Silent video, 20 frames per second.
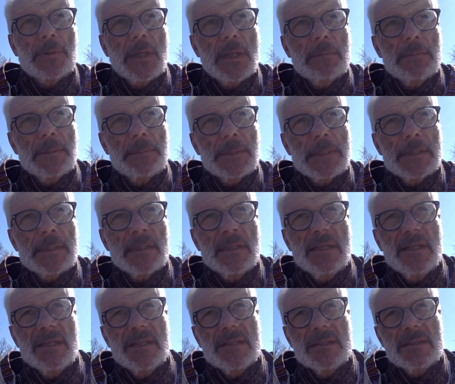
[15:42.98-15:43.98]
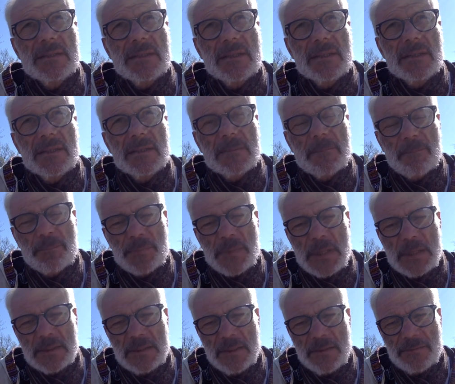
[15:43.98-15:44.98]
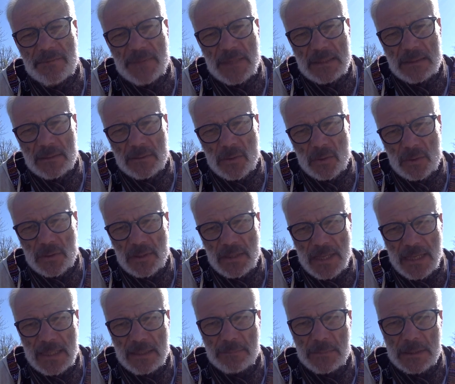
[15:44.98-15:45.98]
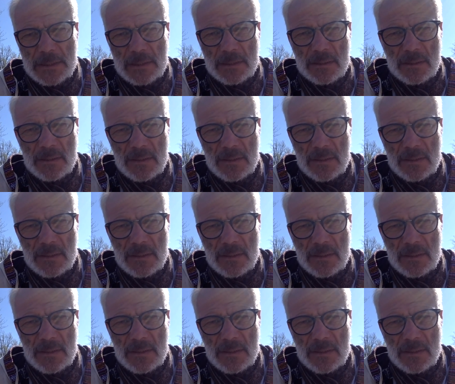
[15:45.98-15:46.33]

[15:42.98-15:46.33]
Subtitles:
probably to defend or claim it.